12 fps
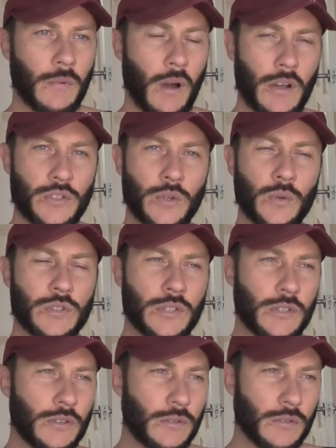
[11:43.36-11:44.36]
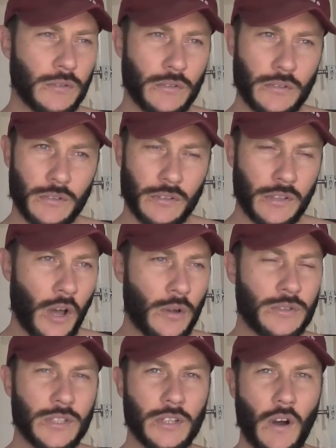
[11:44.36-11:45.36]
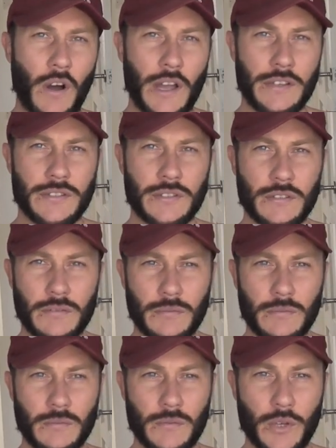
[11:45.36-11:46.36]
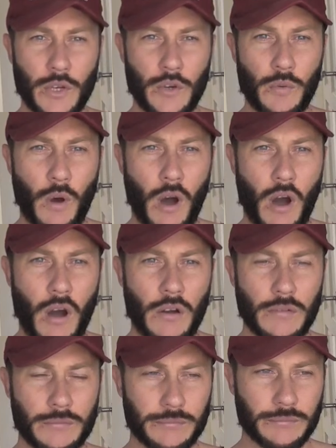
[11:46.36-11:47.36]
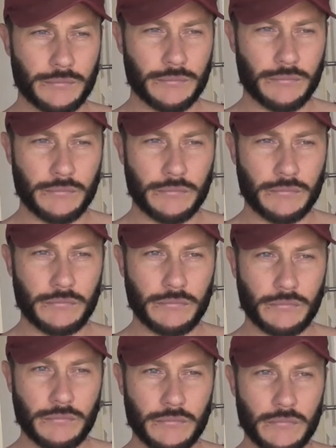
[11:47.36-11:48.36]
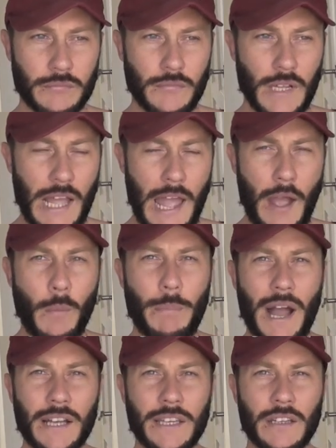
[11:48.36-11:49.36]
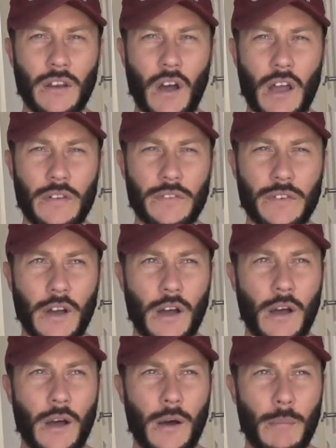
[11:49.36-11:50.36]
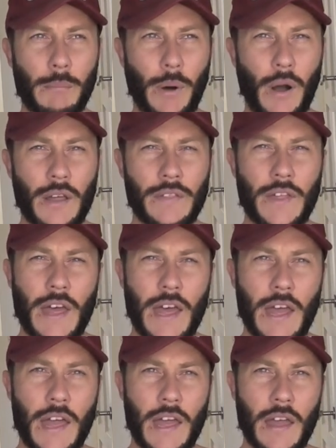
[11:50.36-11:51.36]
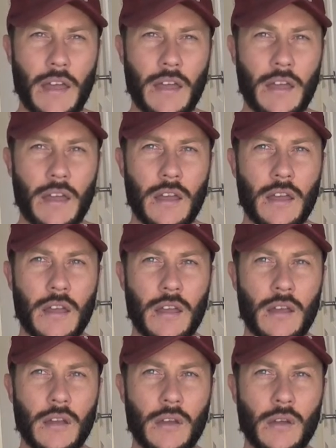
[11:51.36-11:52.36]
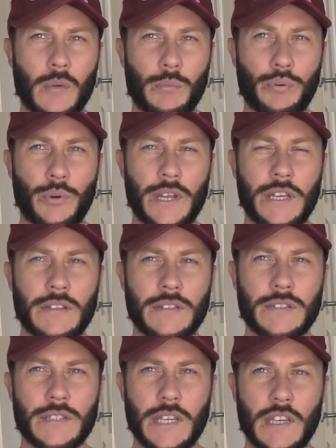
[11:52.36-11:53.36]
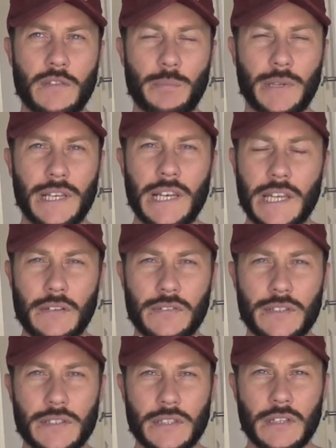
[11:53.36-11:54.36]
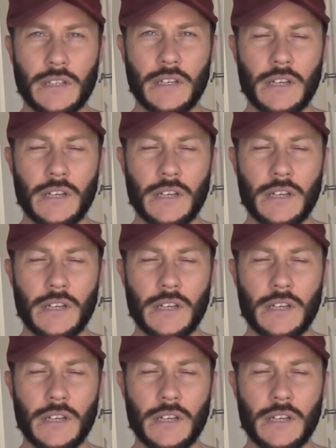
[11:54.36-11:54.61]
I talk to loads of guys who are held back in life by their preconceived beliefs